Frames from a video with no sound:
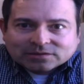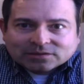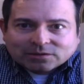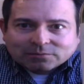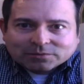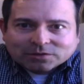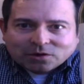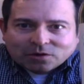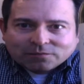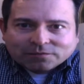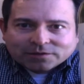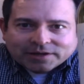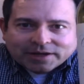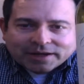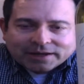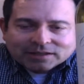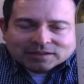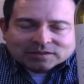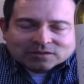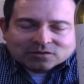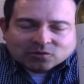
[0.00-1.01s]
it's always
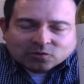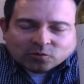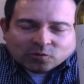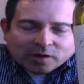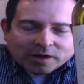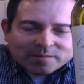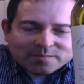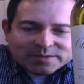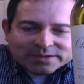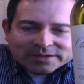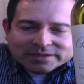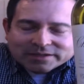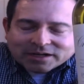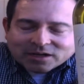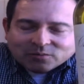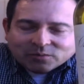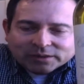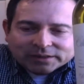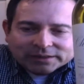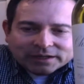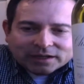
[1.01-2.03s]
overcast and gray, but you know
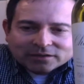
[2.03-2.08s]
what,